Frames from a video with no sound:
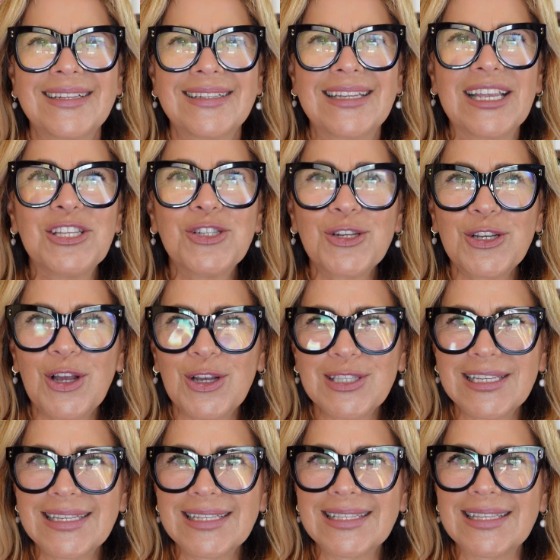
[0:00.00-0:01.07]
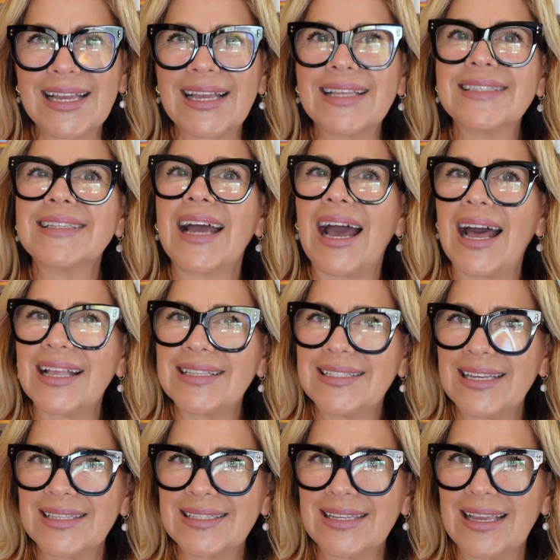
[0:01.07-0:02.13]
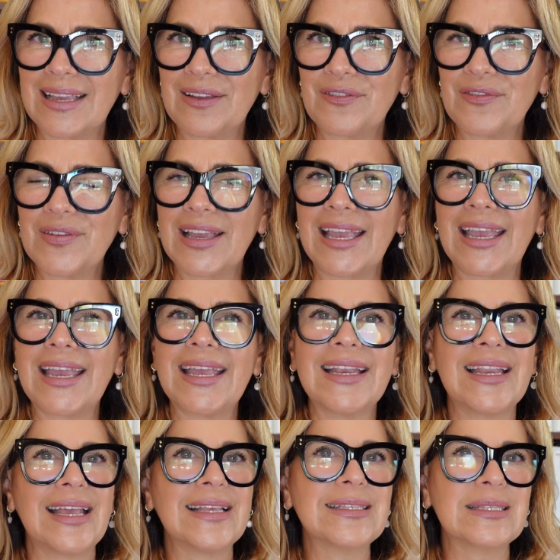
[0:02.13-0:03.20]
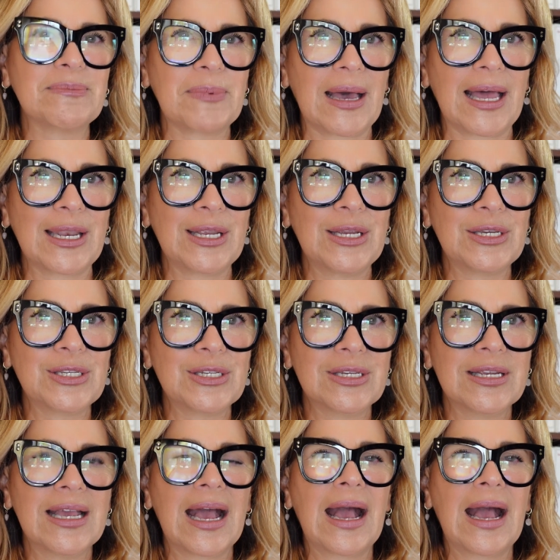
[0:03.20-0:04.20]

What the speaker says: Did you notice that adjective in Spanish